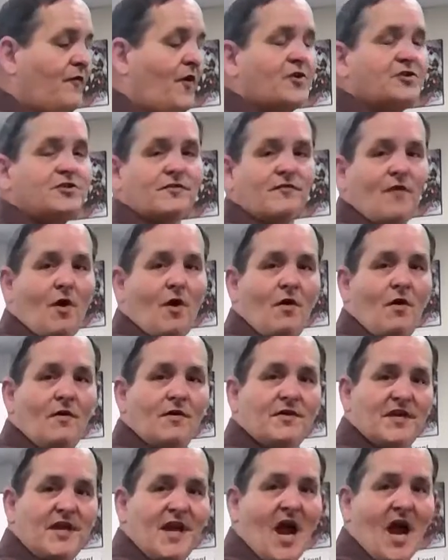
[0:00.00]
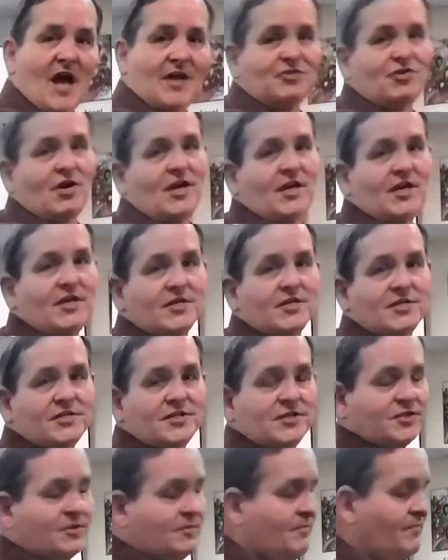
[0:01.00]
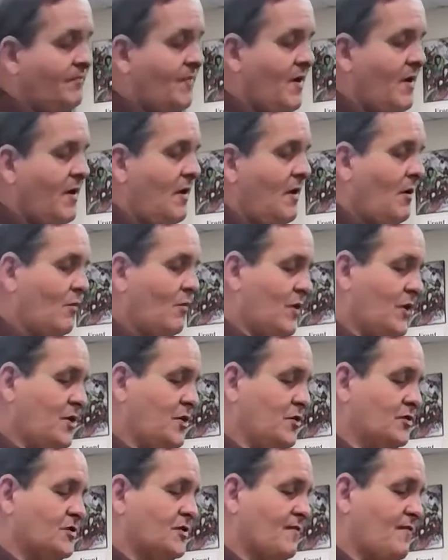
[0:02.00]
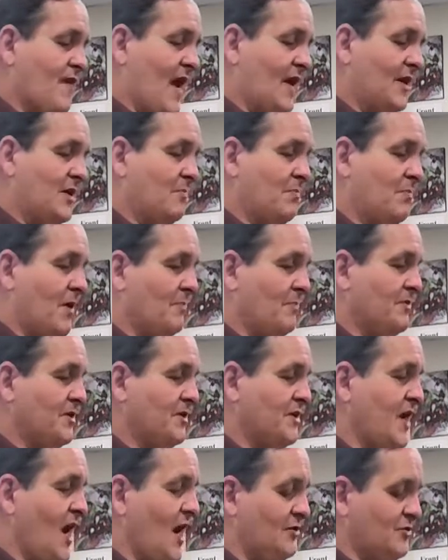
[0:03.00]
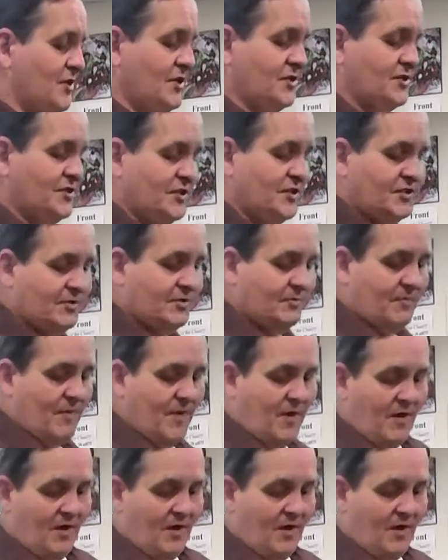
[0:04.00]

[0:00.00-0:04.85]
first of all, dehydrating the system. We use a vacuum pump to dehydrate the system.